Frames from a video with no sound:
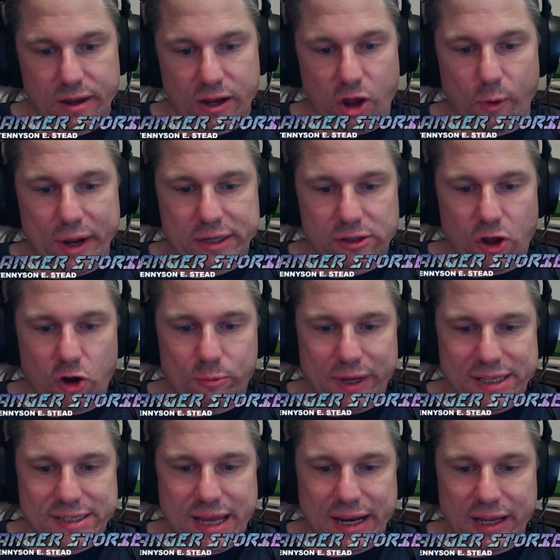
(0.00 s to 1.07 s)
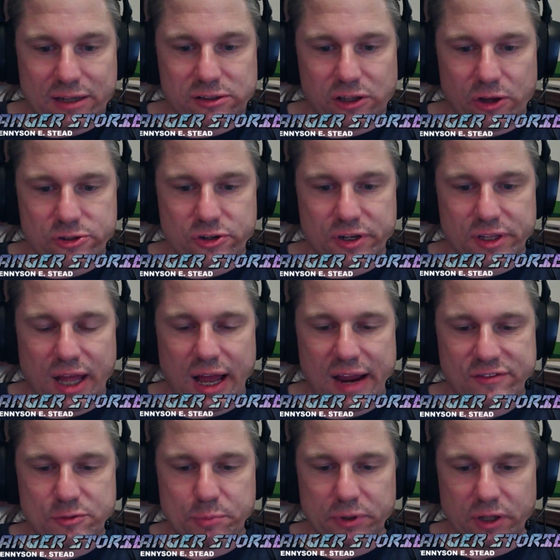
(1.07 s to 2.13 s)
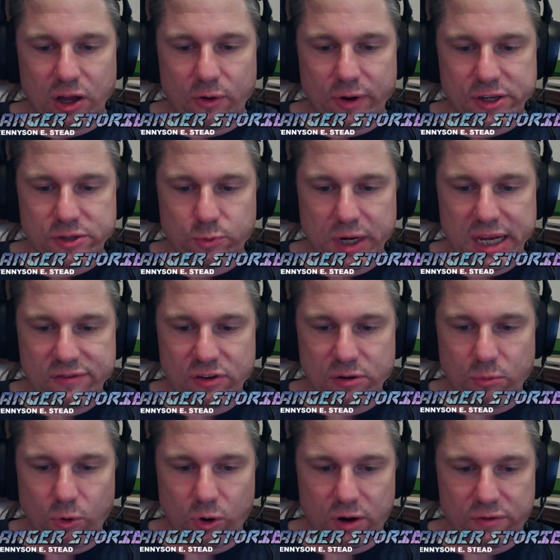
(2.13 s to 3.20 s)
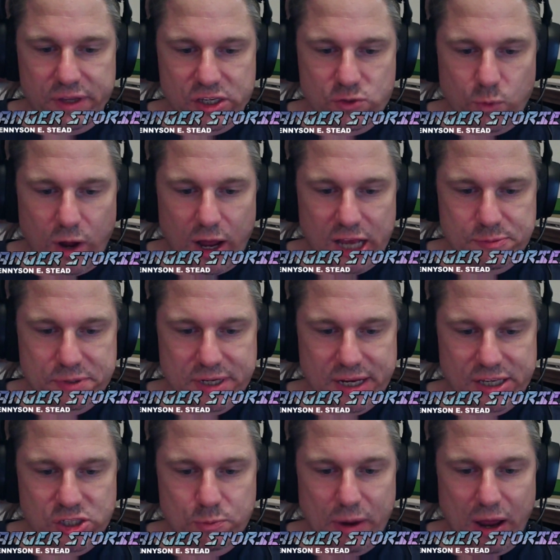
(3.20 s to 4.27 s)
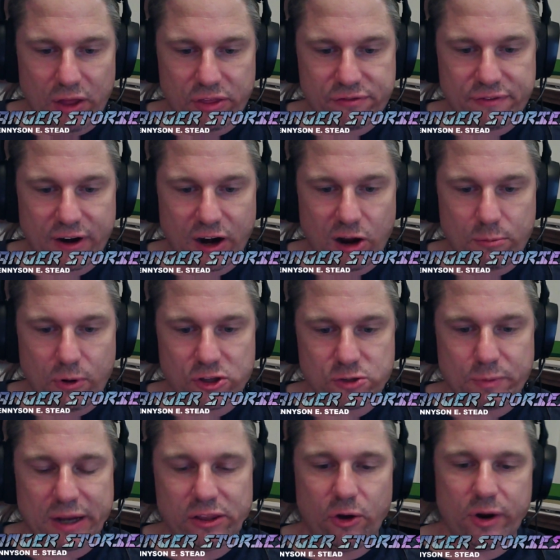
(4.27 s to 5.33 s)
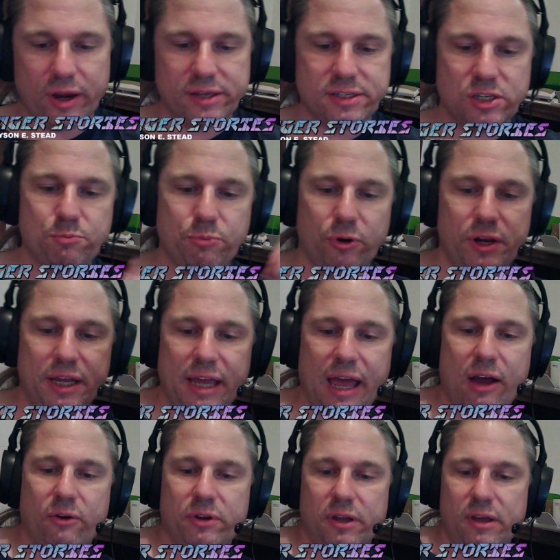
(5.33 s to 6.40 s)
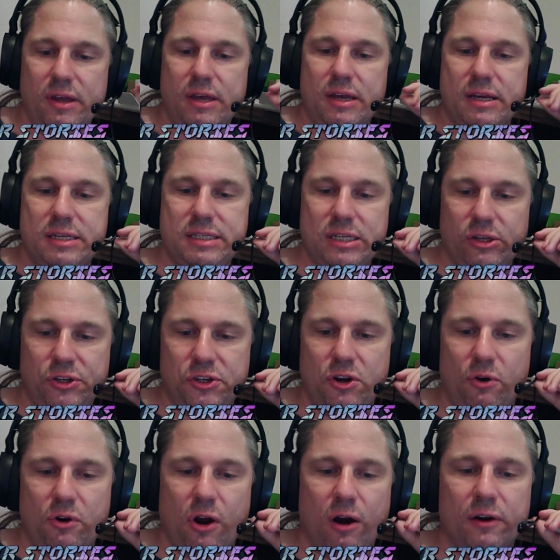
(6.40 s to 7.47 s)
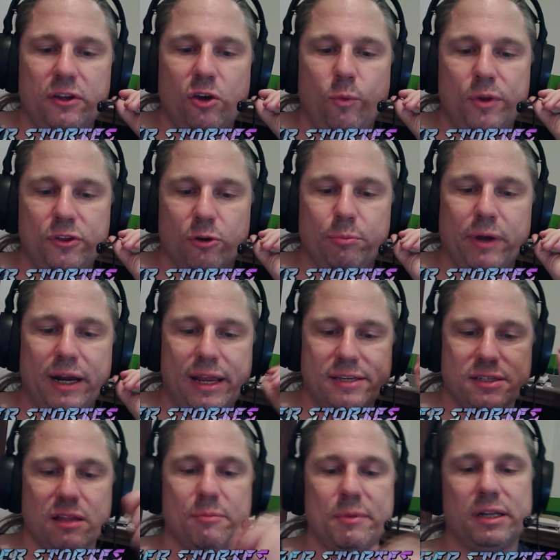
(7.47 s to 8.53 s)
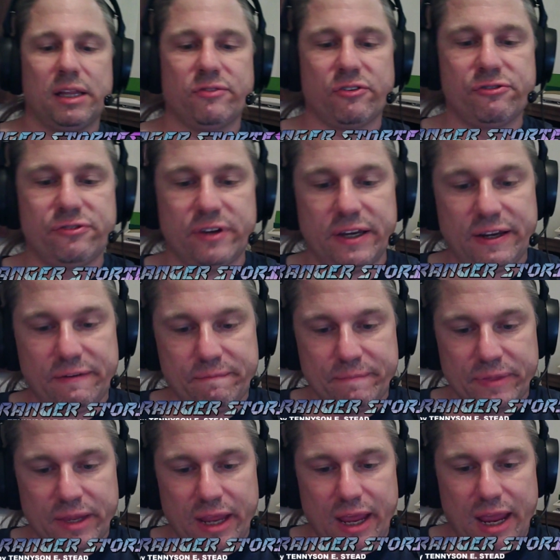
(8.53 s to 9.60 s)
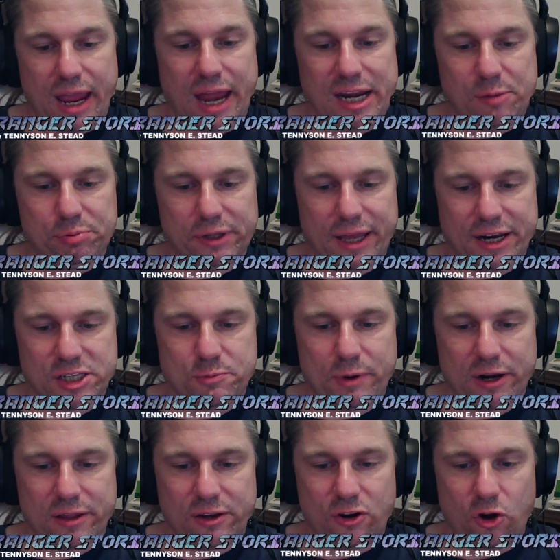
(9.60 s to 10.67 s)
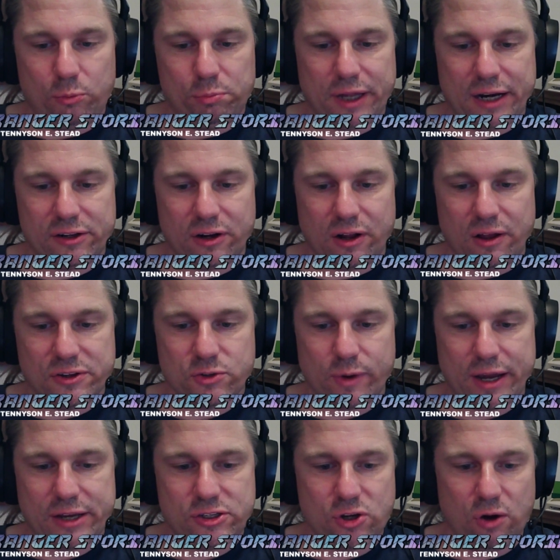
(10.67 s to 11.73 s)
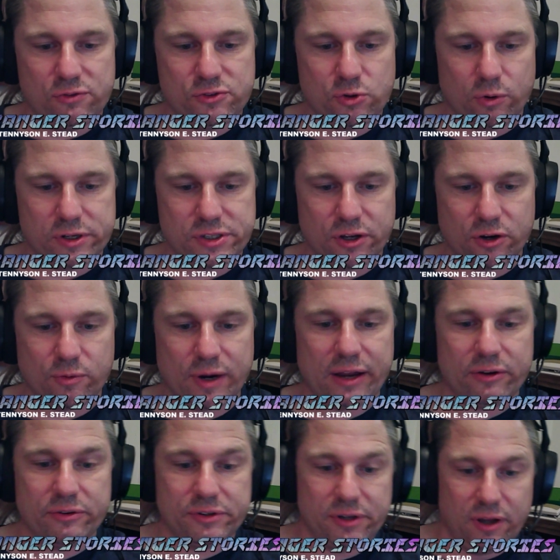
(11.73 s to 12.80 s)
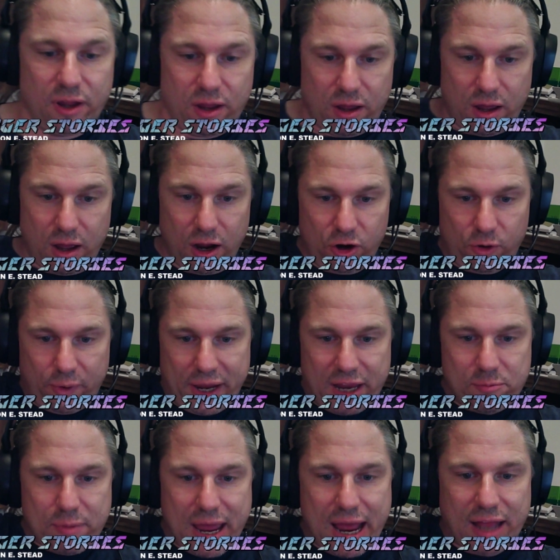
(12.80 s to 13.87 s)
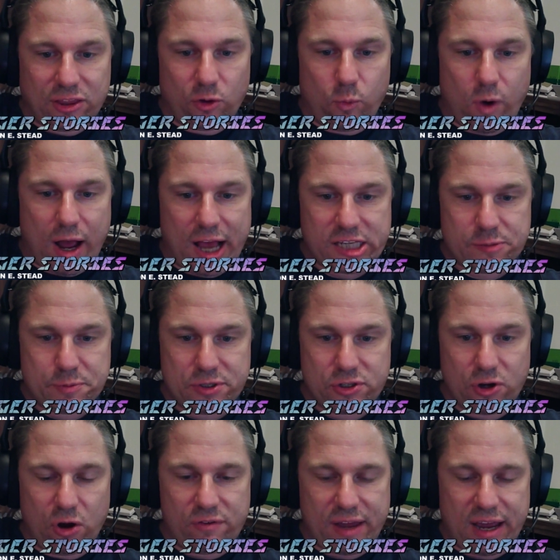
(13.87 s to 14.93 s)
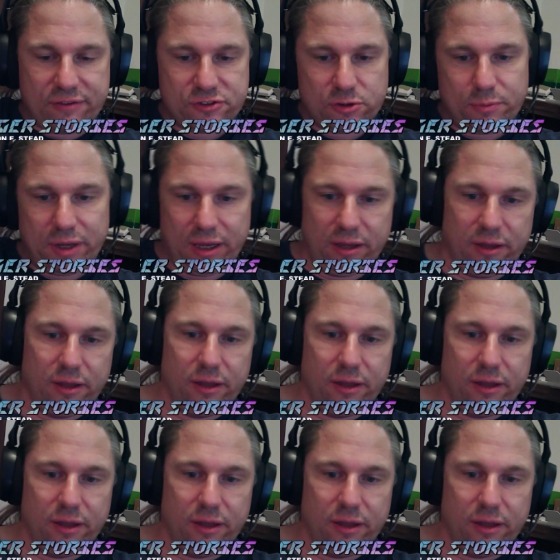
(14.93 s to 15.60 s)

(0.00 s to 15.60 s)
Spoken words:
Going low means getting closer to the hives below us, where even more of these wasps can smell the pheromones my locust is putting out. Still, you don't argue with your buddies in the middle of a fight. Any plan is better than no plan at all, so I dove towards the ground. Hungry and mad, the wasps dove after me.